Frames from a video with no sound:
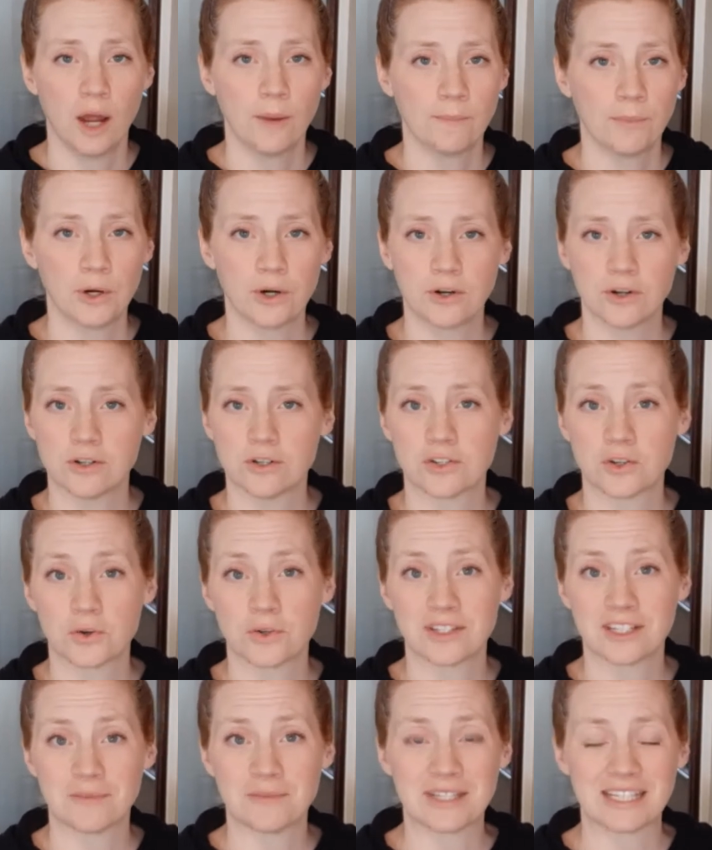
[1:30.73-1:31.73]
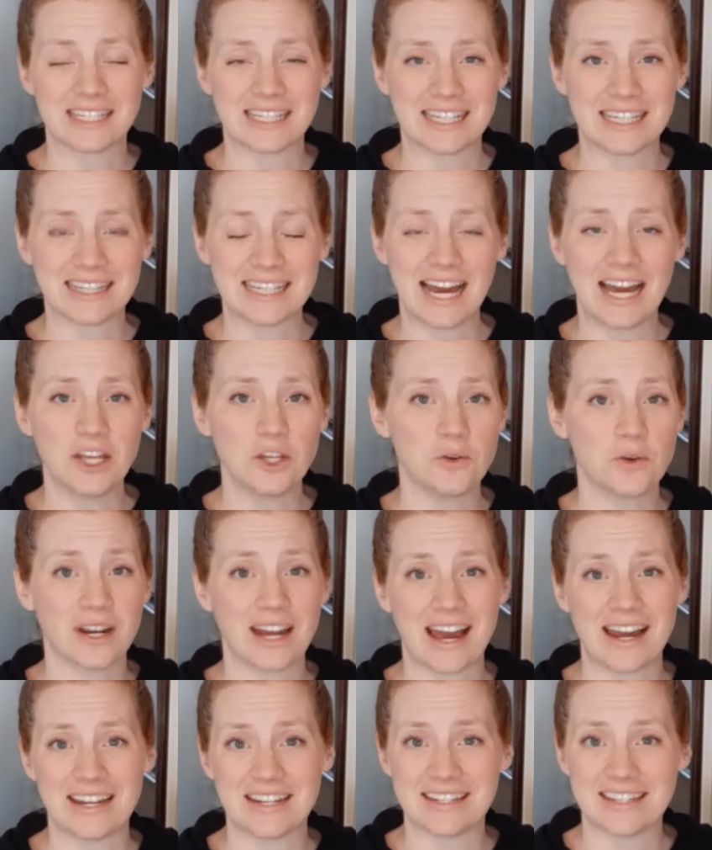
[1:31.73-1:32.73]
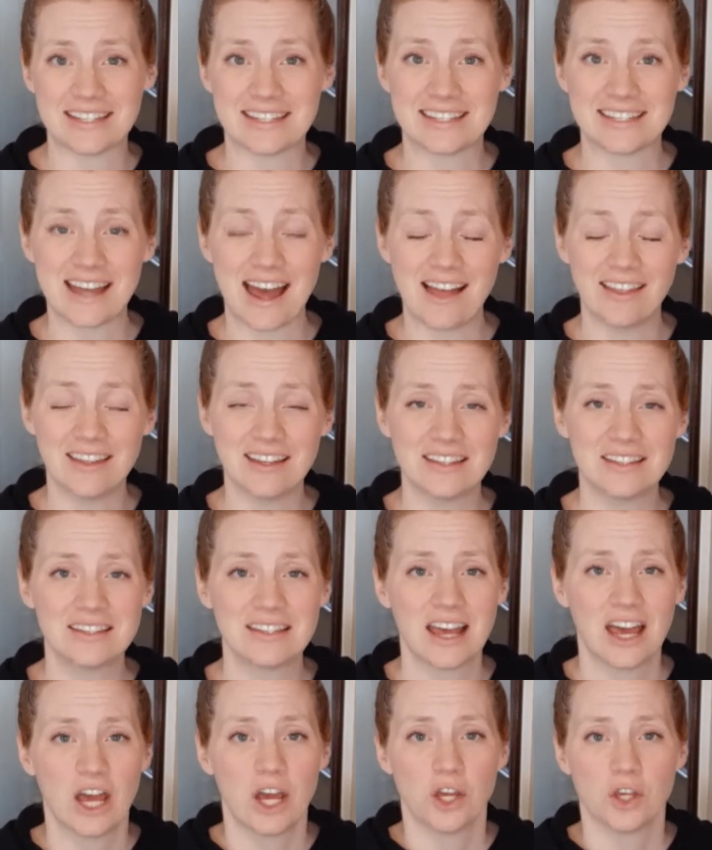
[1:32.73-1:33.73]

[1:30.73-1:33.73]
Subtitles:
burgers or something like that. You can add it to salads.